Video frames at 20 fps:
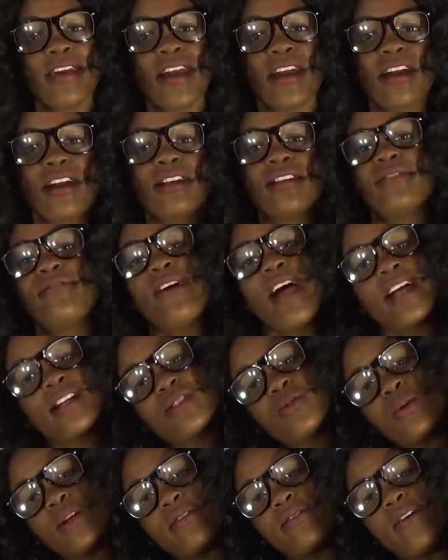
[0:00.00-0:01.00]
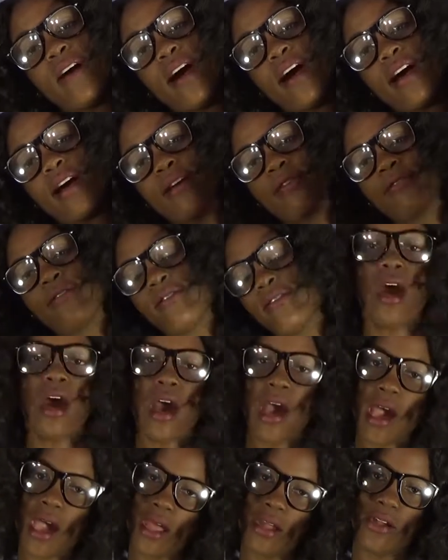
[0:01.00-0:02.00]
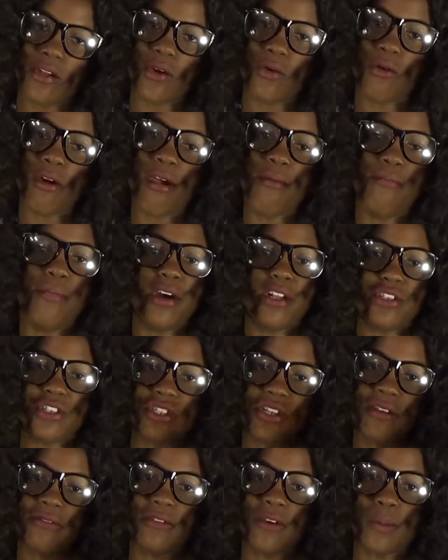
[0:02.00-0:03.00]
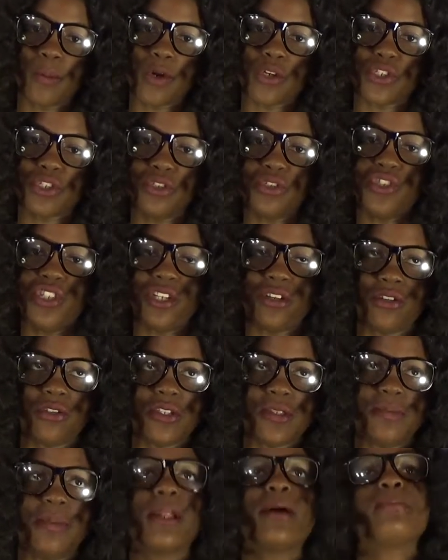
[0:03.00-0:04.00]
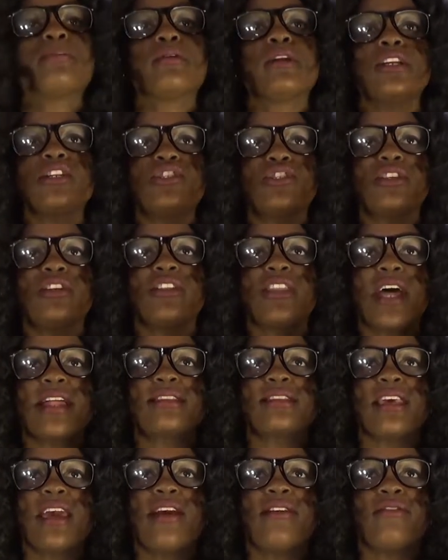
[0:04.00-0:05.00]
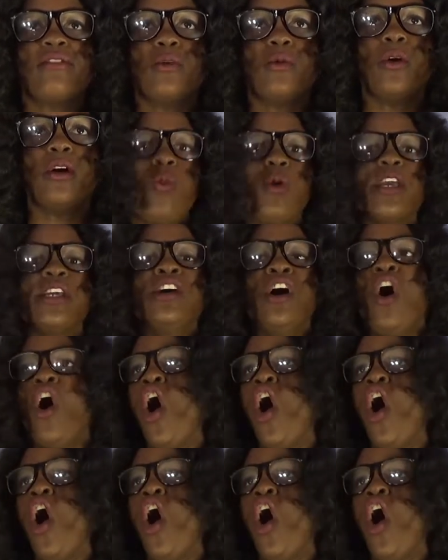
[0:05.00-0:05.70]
there, fact 25, I know a bunch of commercial jingles, but I'm pretty sure that's everyone. We